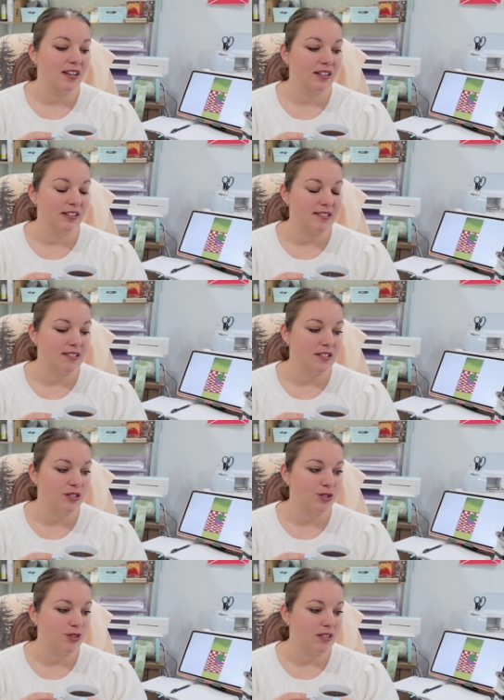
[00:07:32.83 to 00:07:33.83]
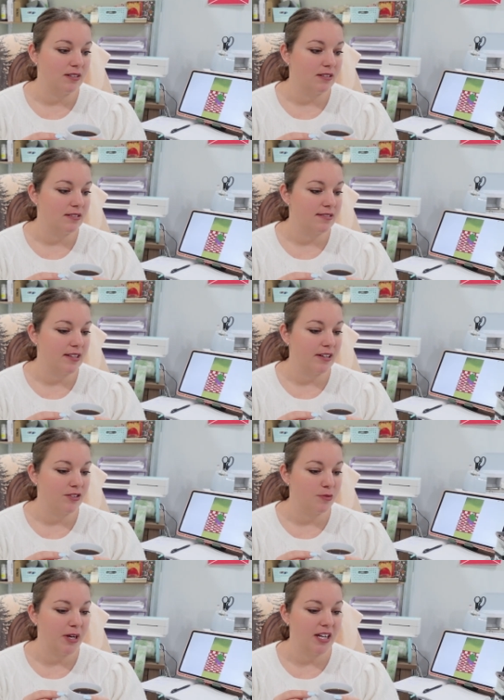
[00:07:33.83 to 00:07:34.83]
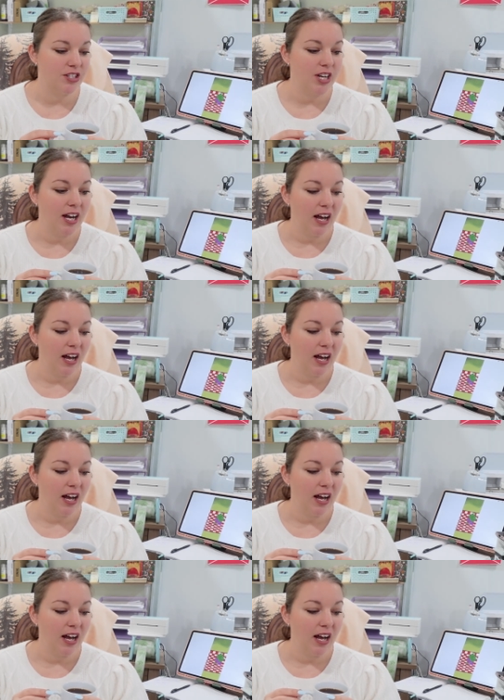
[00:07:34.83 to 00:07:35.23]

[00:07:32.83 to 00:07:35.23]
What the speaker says: listed to the sales page.